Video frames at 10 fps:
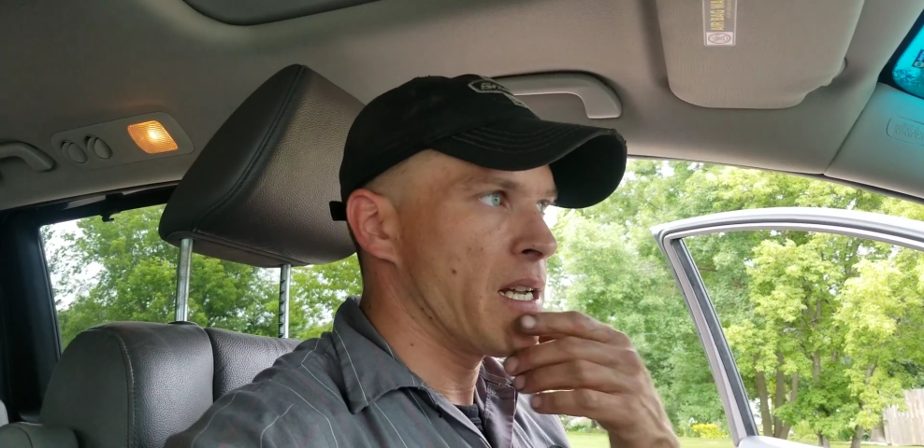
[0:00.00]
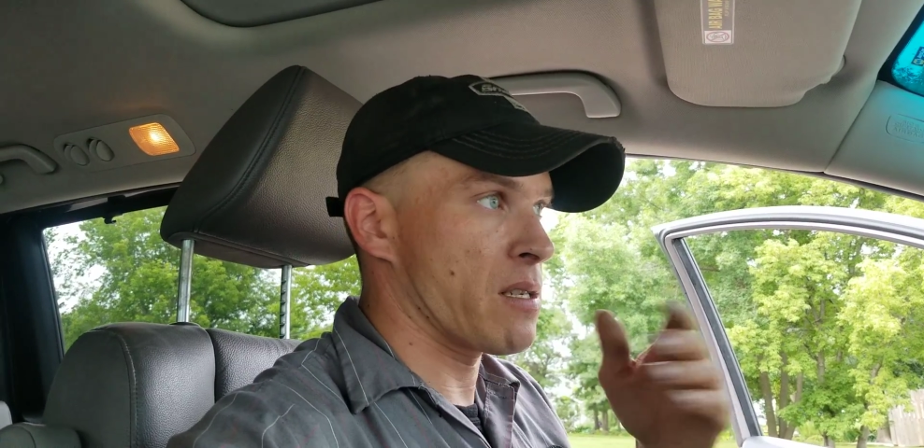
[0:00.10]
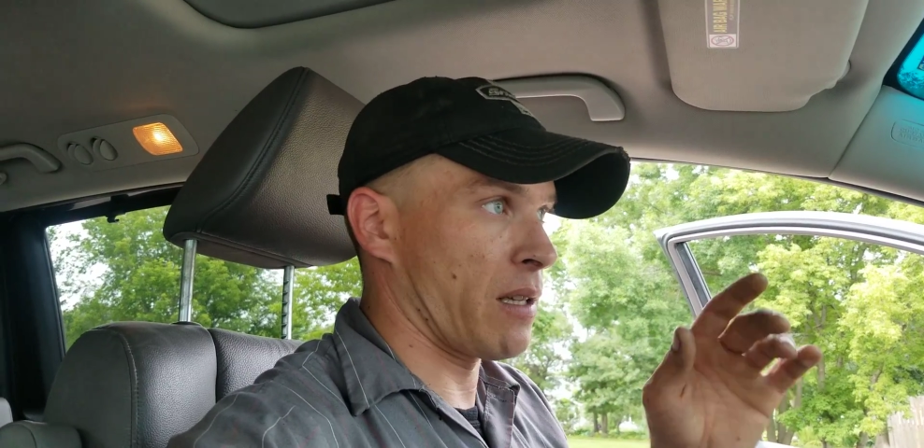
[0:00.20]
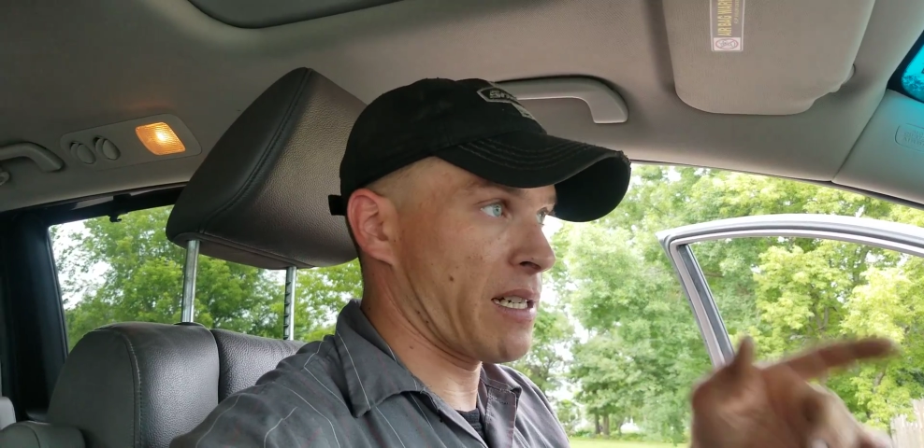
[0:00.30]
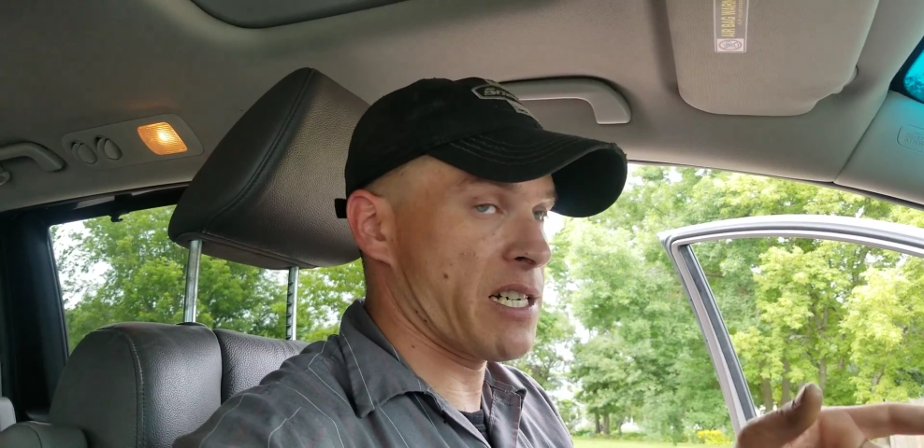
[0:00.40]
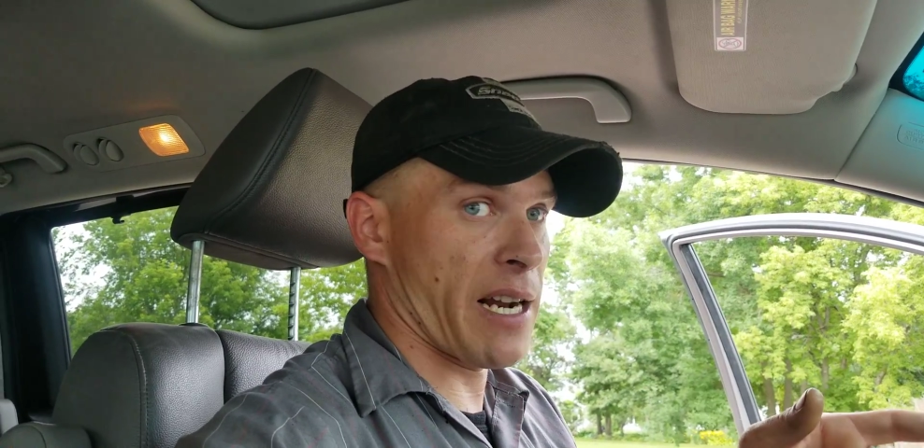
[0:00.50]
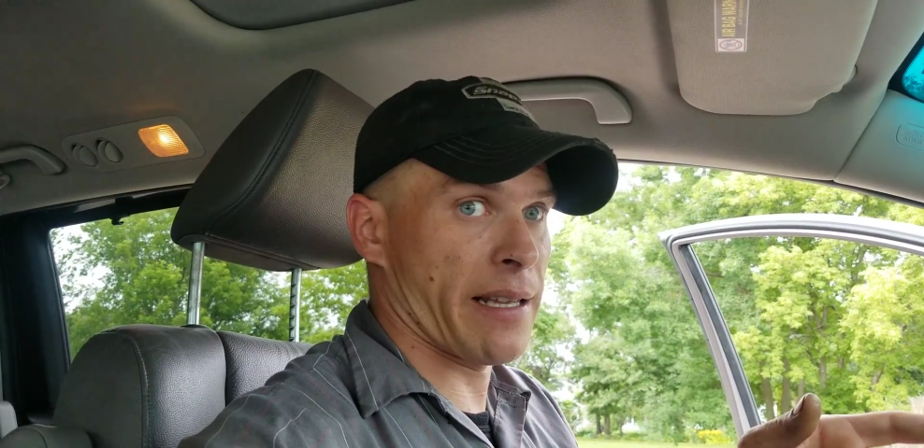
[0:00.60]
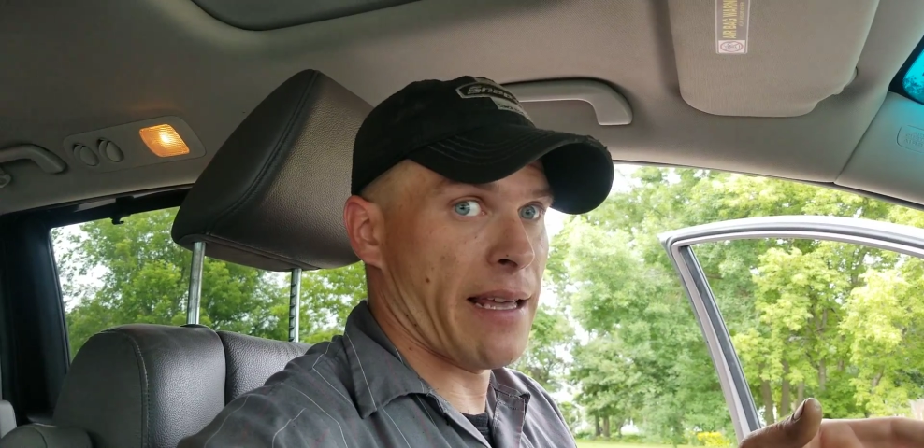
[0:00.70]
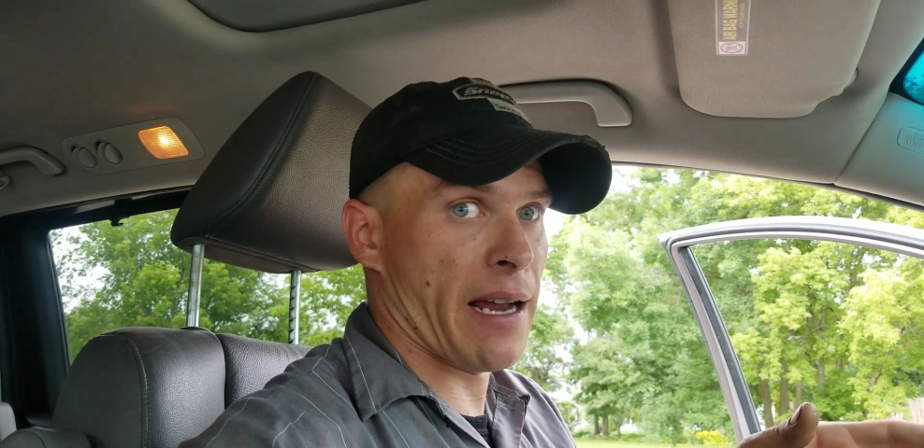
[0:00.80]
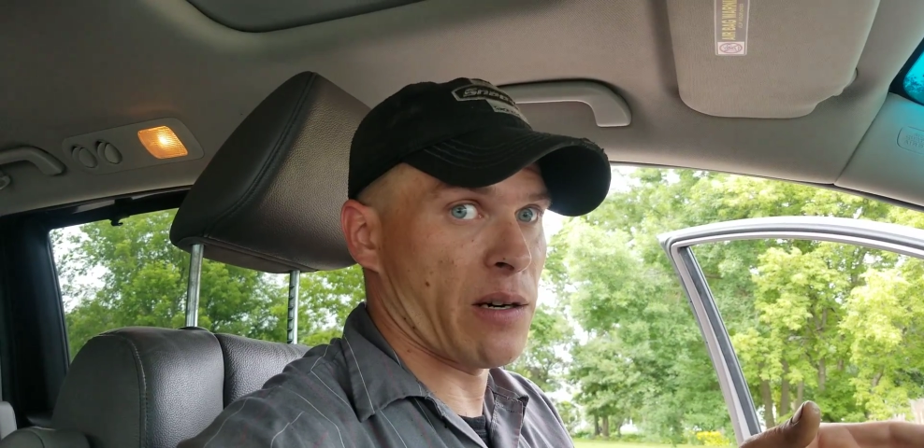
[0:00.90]
So let's
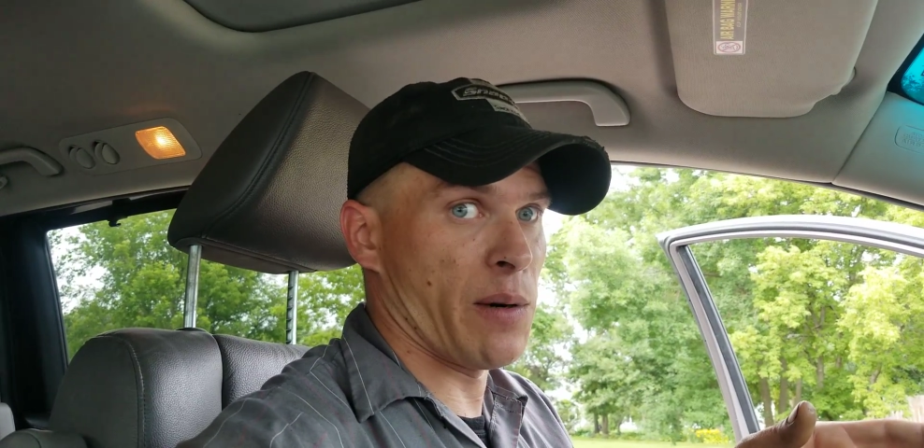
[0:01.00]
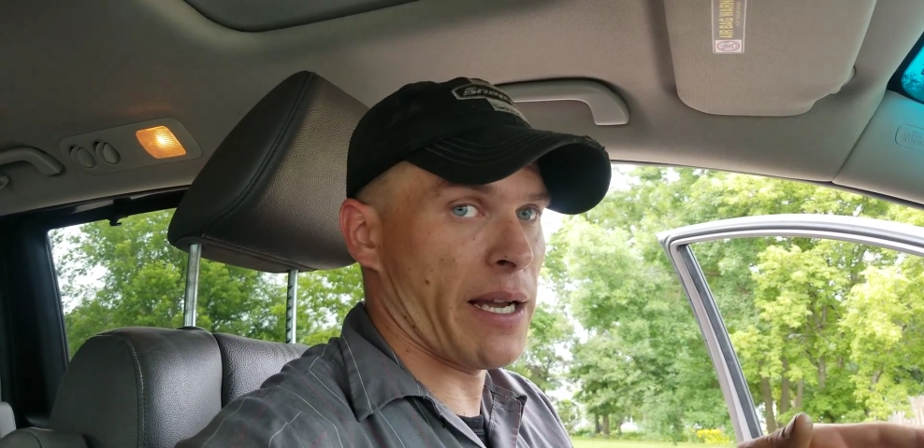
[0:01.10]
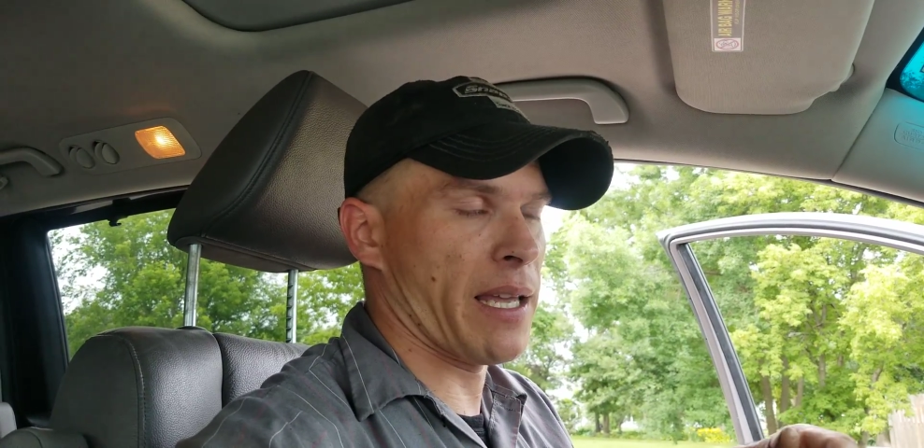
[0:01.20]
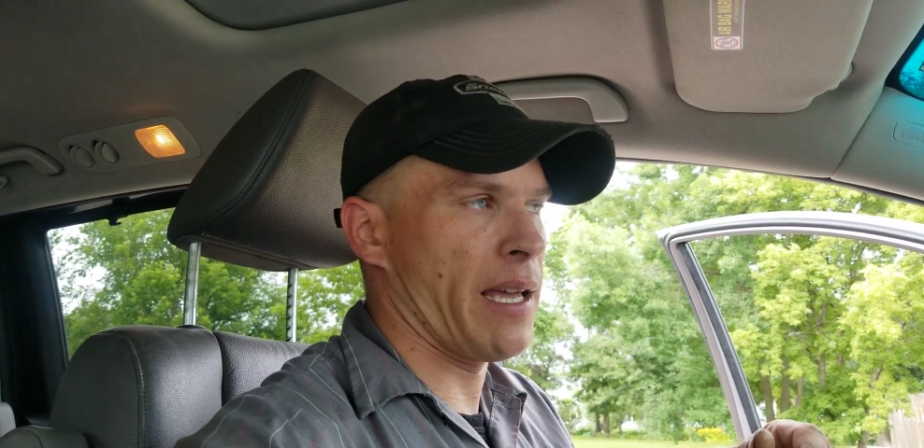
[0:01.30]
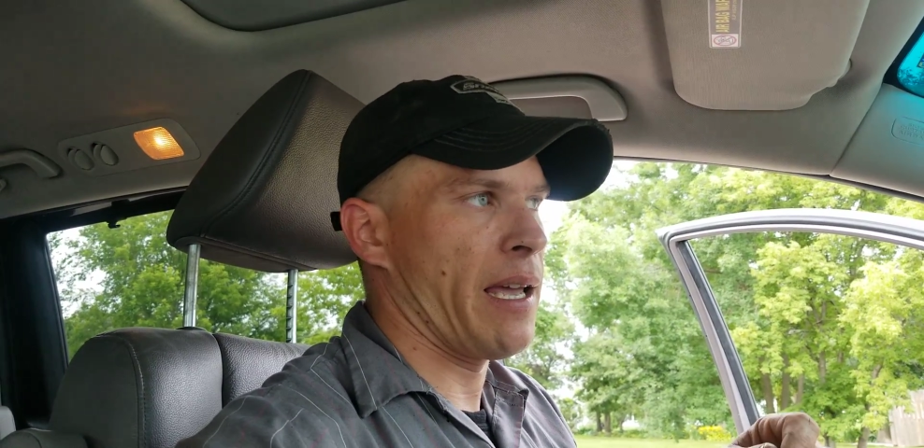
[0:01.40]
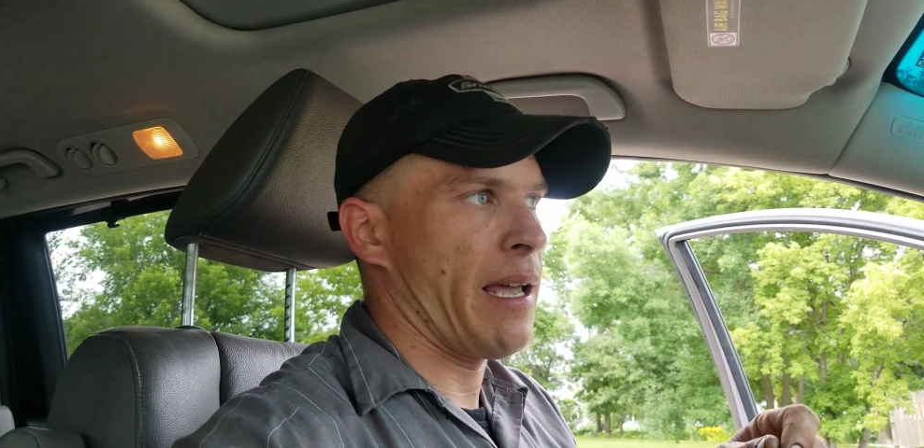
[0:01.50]
check that quick